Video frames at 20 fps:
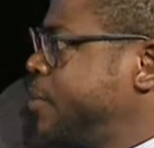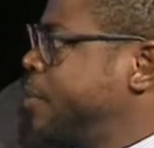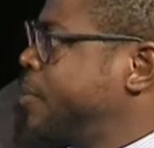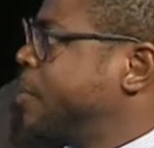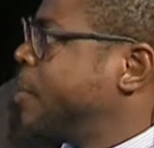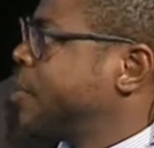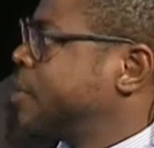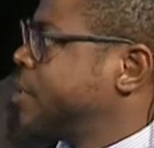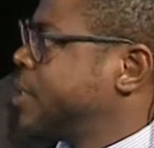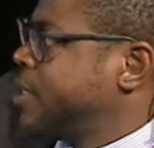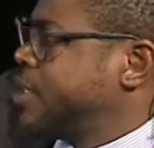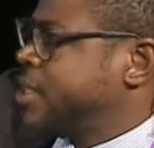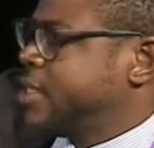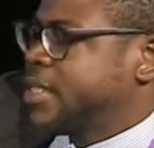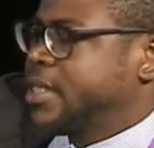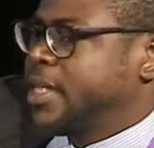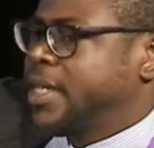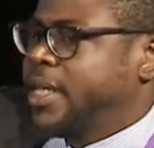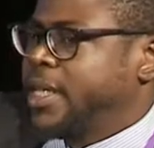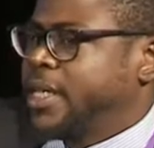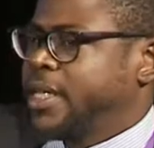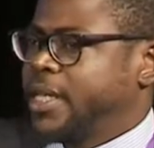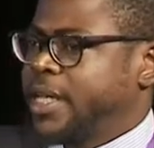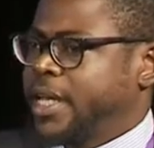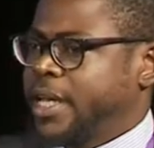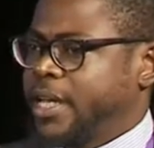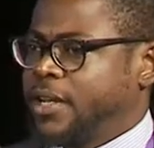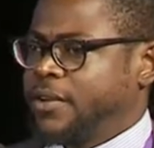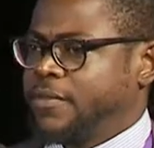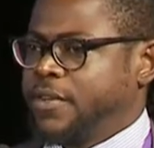report on this link
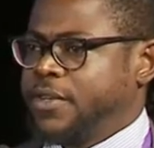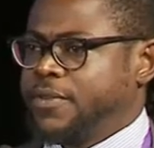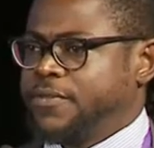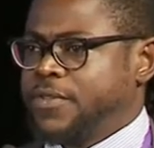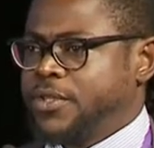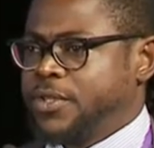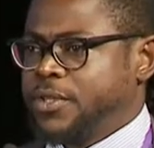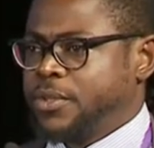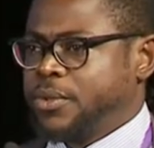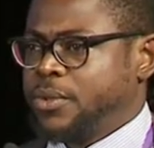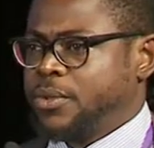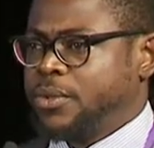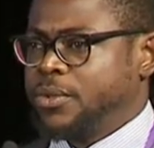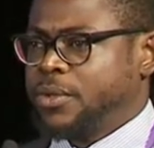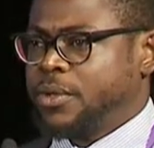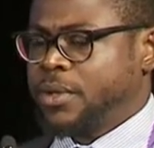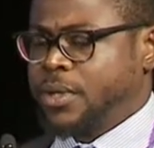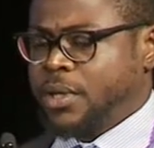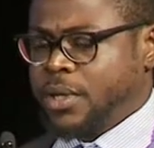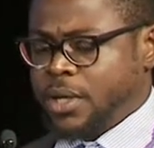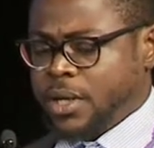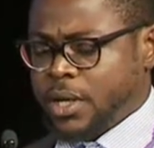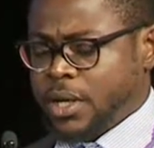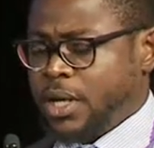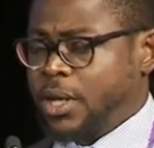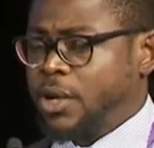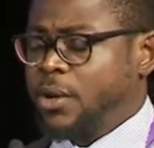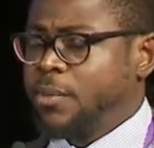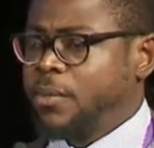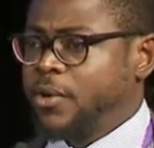that kind of gives you
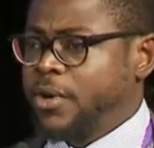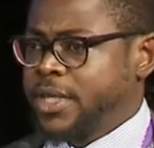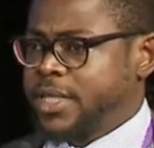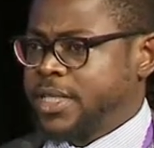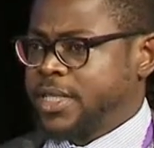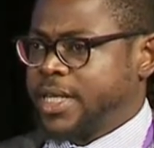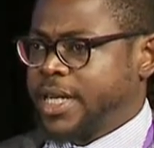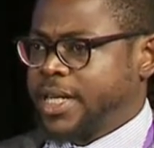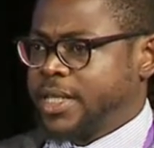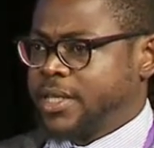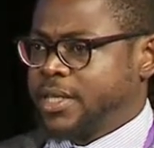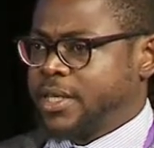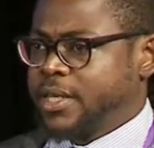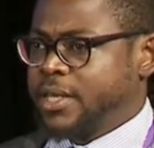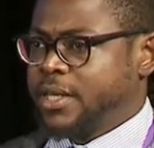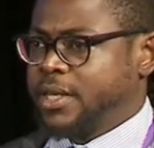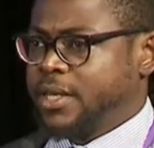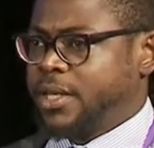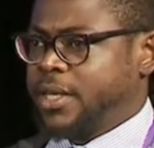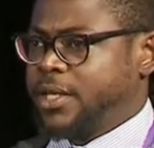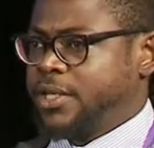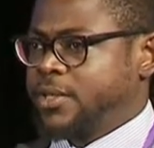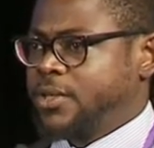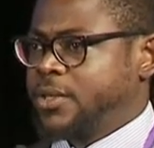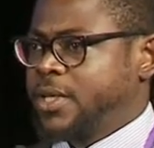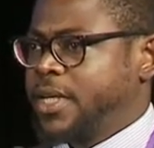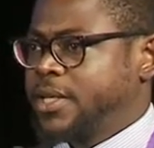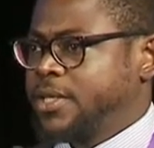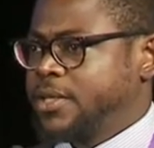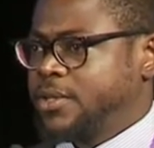a lot more insight
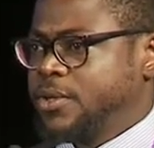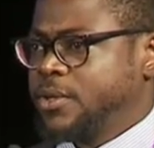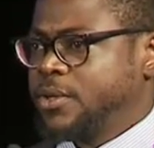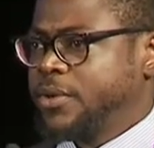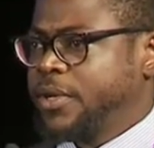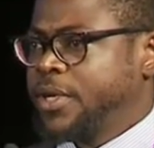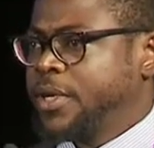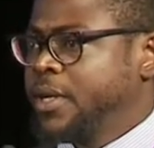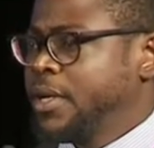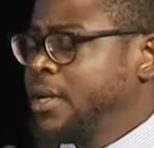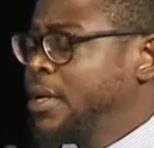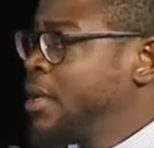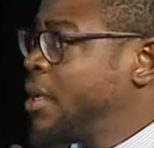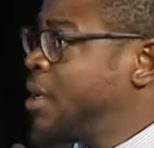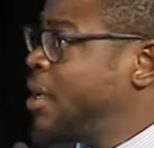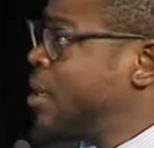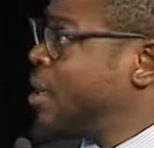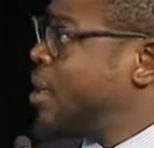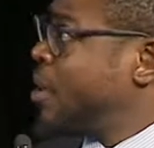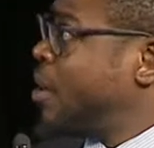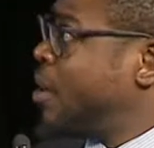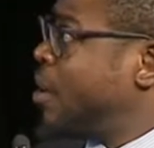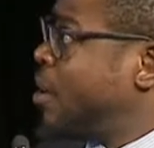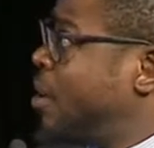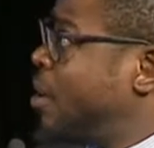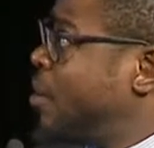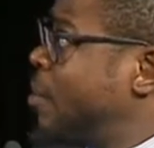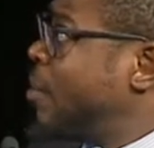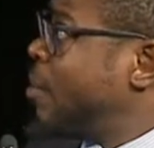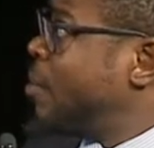into that story.
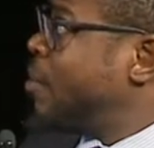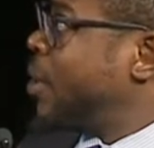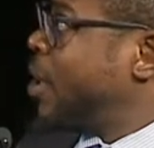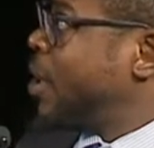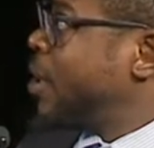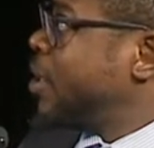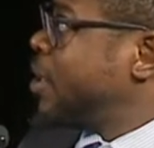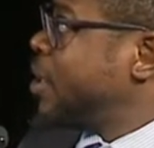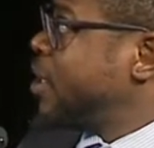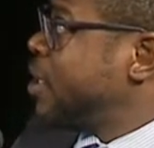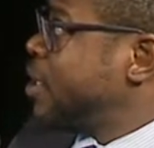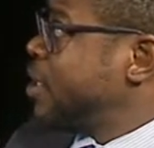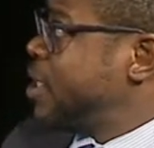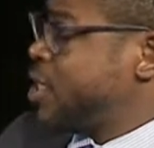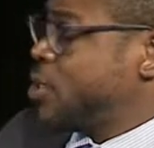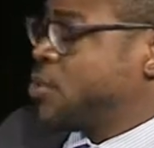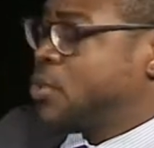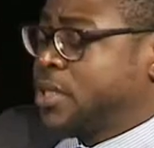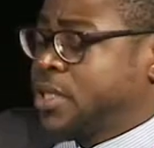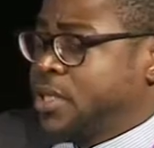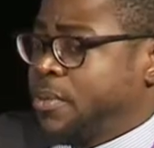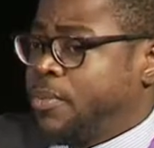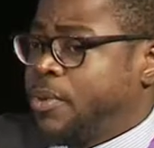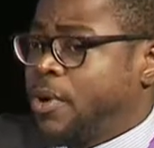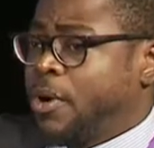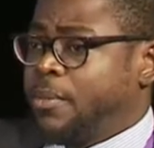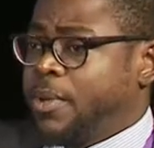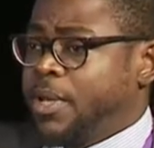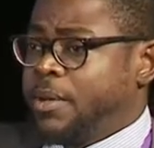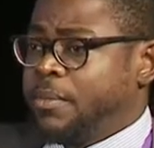But this was the
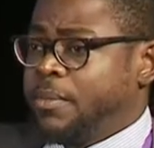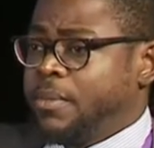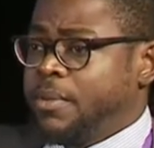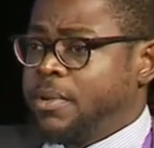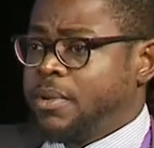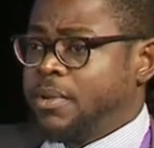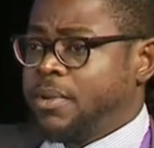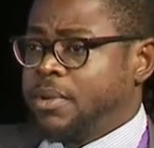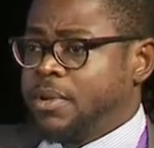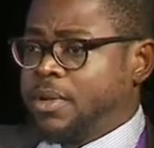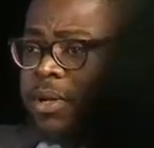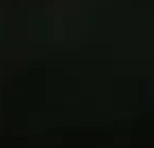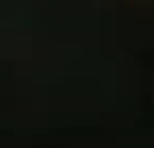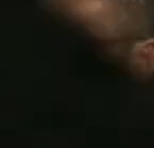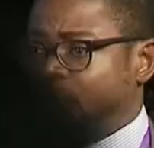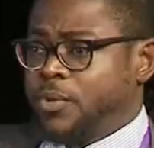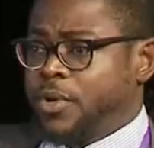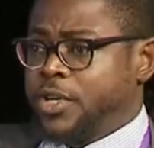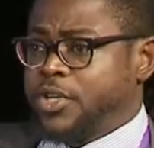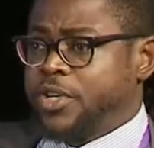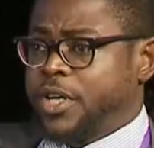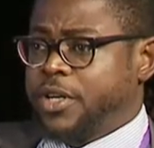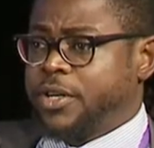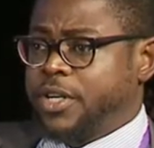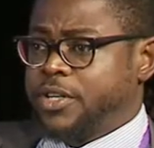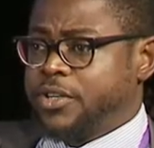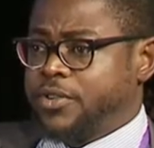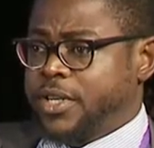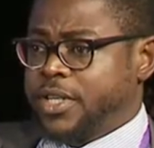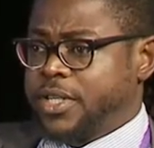problem that we're trying
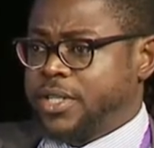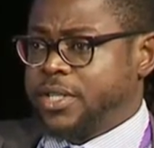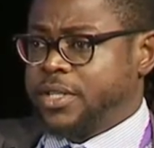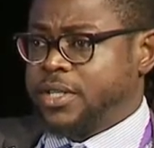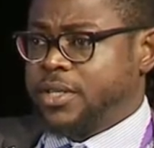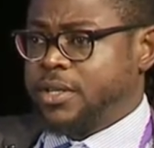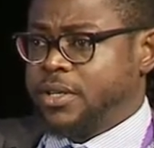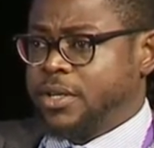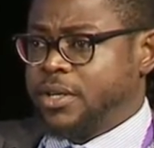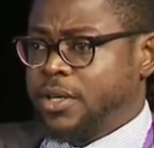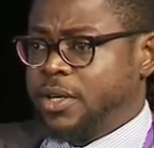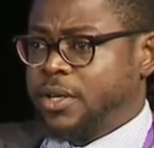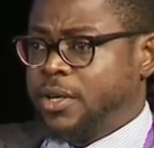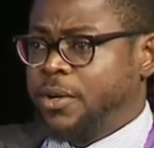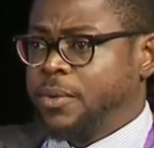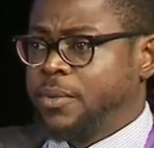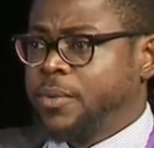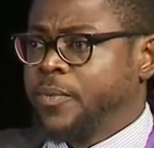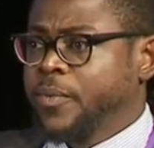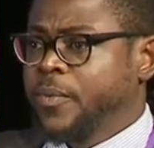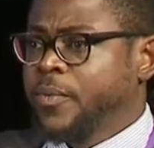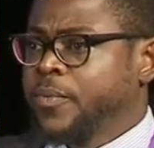to address, you know?